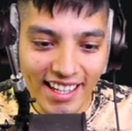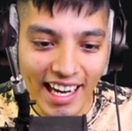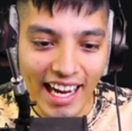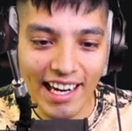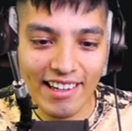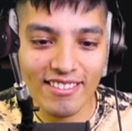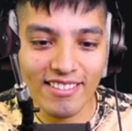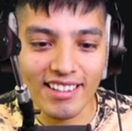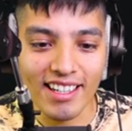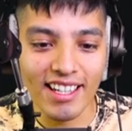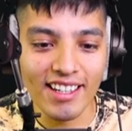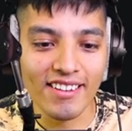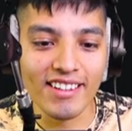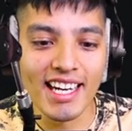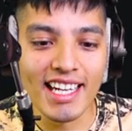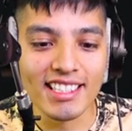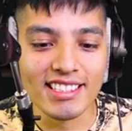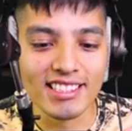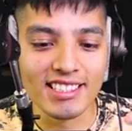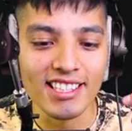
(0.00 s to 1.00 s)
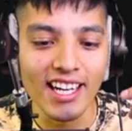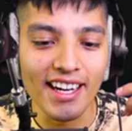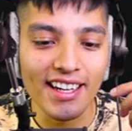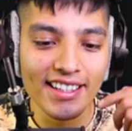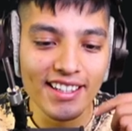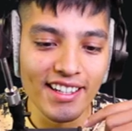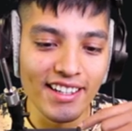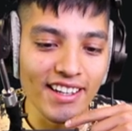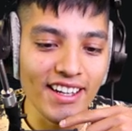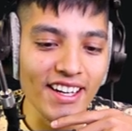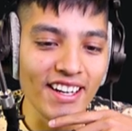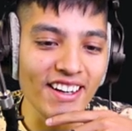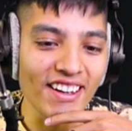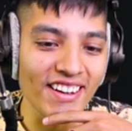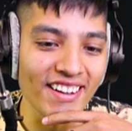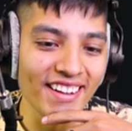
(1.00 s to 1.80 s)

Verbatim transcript: I don't... Okay, stalker.